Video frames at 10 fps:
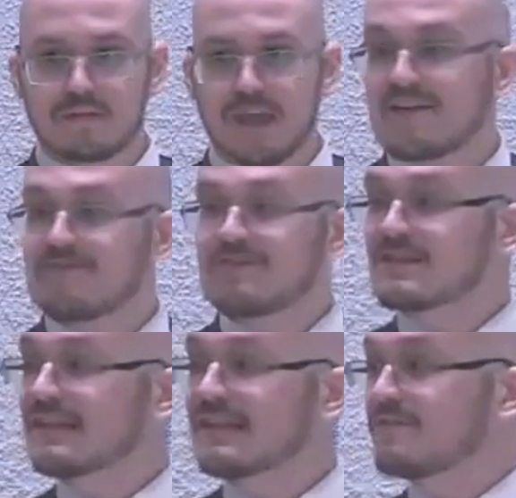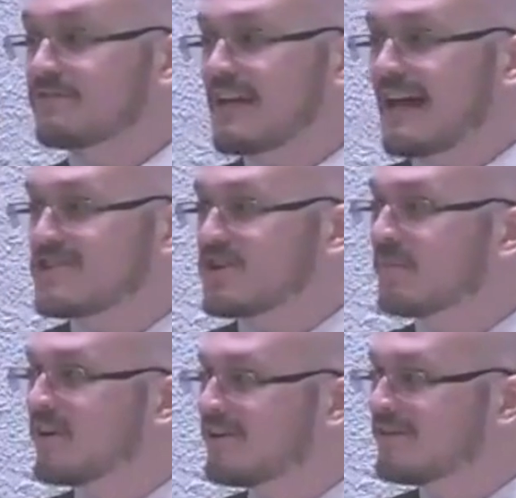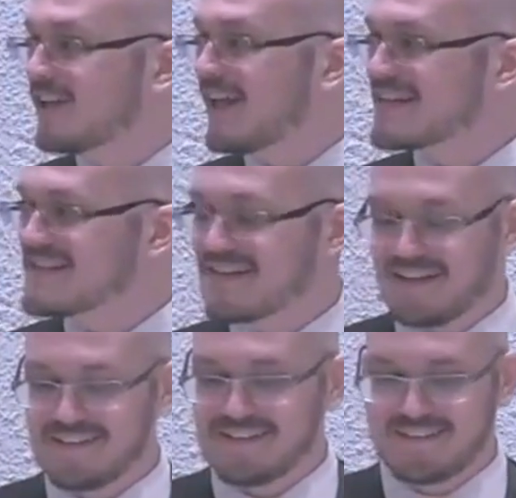Life is lived at terminal velocity,